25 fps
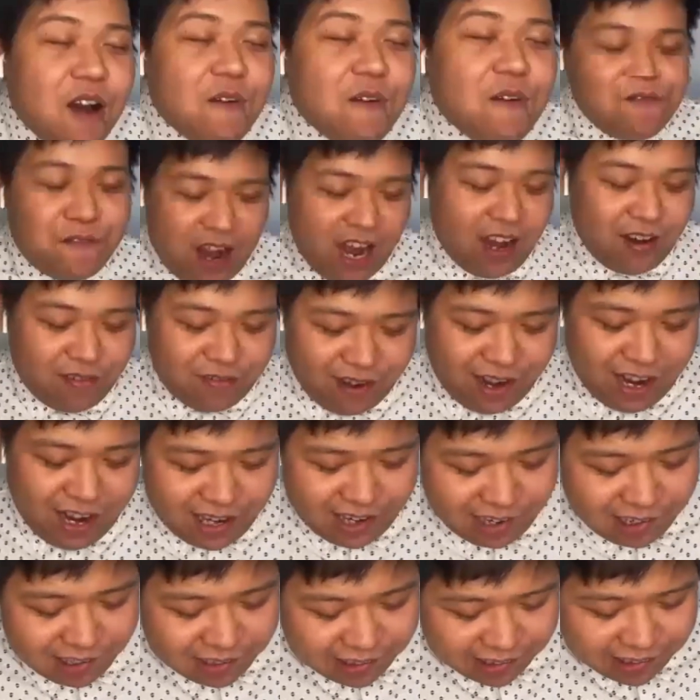Very, very
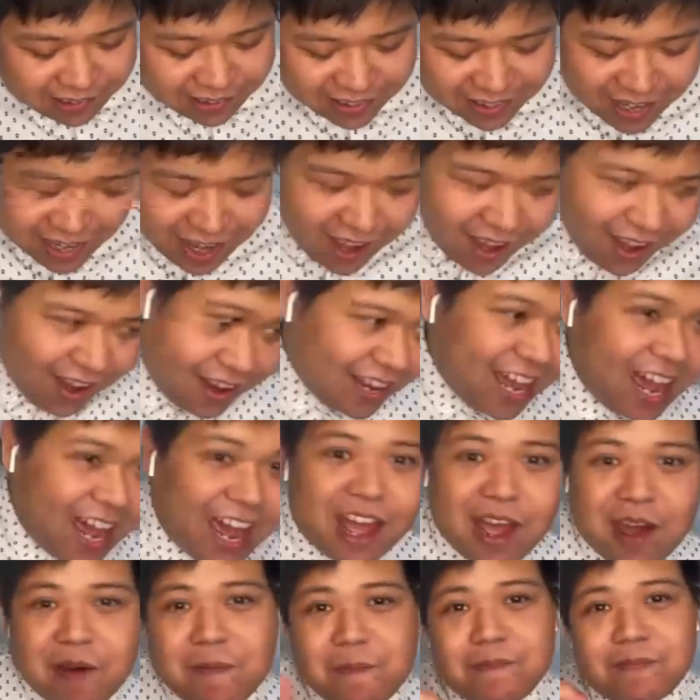cold.
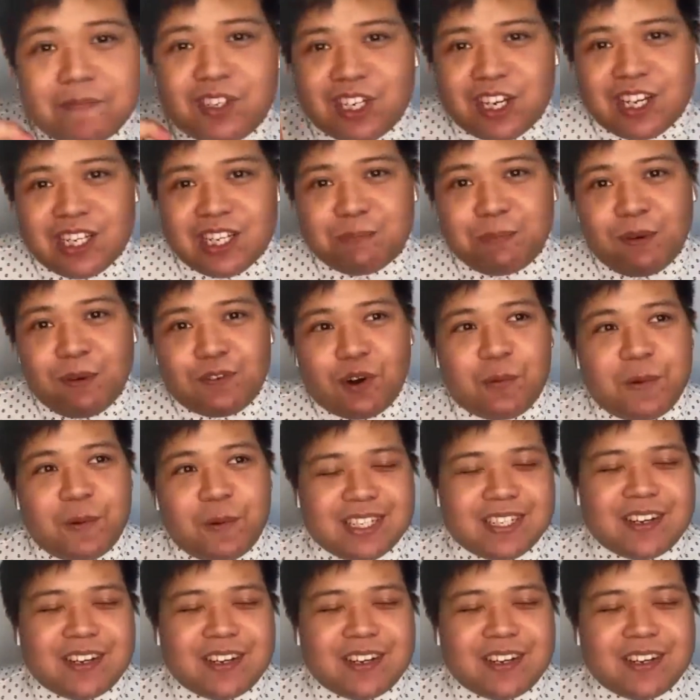Okay, yeah. Just before we